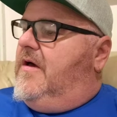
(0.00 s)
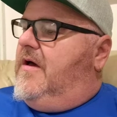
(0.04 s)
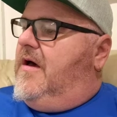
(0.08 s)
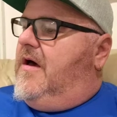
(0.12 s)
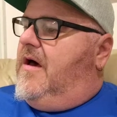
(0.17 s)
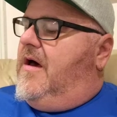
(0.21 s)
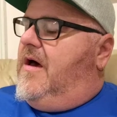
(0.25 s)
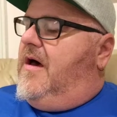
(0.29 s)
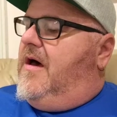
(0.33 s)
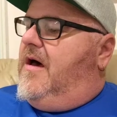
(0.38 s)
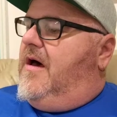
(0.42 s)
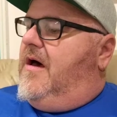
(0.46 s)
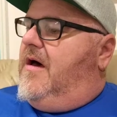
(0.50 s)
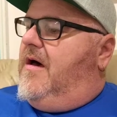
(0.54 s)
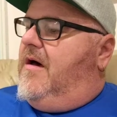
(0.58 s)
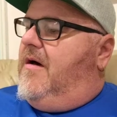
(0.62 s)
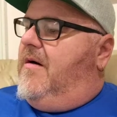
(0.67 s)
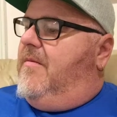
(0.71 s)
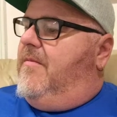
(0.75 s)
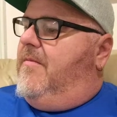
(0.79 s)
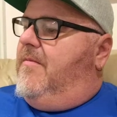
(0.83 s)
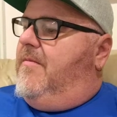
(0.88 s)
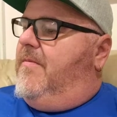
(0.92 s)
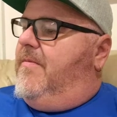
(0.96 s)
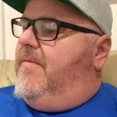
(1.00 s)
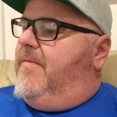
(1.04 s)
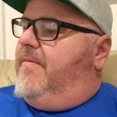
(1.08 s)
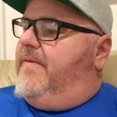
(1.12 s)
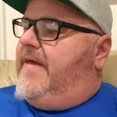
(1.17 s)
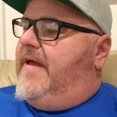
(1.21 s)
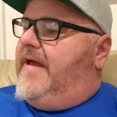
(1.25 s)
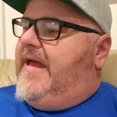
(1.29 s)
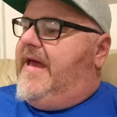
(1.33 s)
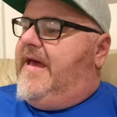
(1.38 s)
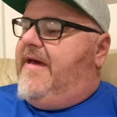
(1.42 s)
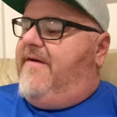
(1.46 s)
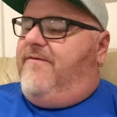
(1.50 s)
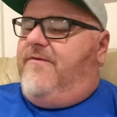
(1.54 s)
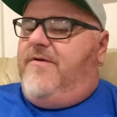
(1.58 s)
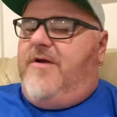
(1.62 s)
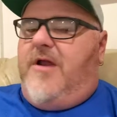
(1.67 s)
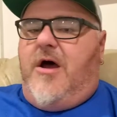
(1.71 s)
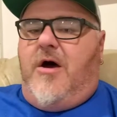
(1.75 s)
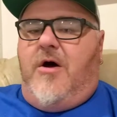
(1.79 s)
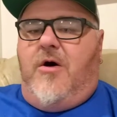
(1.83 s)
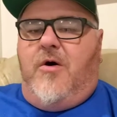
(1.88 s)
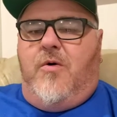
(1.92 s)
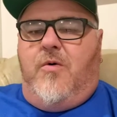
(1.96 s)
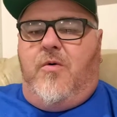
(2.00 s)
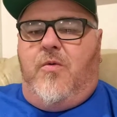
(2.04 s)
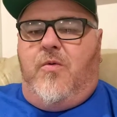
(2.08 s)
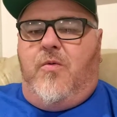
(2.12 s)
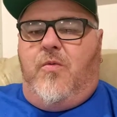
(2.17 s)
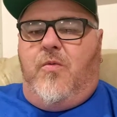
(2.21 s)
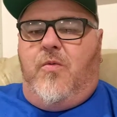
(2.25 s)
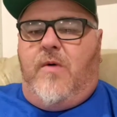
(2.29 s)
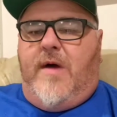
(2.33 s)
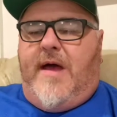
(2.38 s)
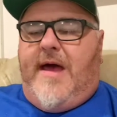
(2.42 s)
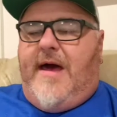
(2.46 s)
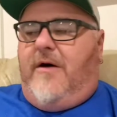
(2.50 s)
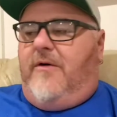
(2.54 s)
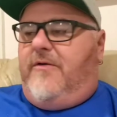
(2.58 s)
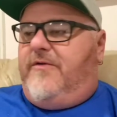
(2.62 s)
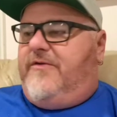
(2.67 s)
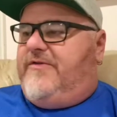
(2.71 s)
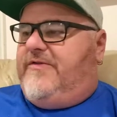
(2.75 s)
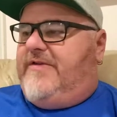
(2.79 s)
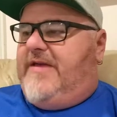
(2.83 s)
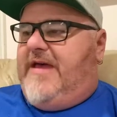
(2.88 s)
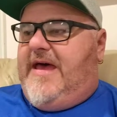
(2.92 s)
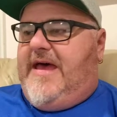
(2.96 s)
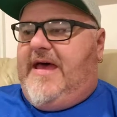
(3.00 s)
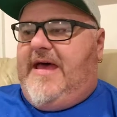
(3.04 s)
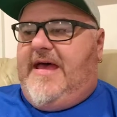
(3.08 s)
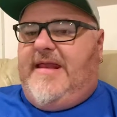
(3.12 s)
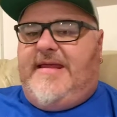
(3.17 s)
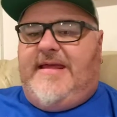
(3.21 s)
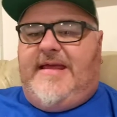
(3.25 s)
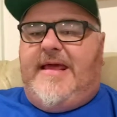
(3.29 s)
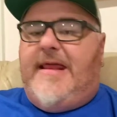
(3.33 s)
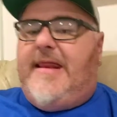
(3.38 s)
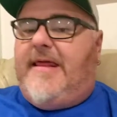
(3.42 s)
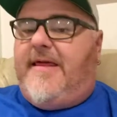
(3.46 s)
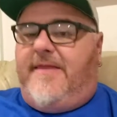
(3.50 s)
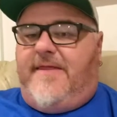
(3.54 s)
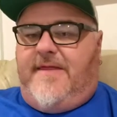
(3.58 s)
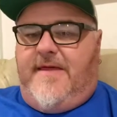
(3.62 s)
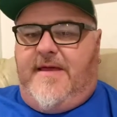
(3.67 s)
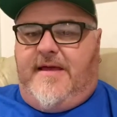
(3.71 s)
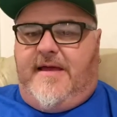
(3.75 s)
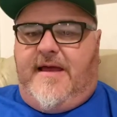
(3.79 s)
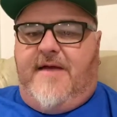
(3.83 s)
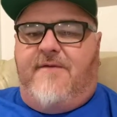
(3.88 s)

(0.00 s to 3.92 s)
They have no outside anything.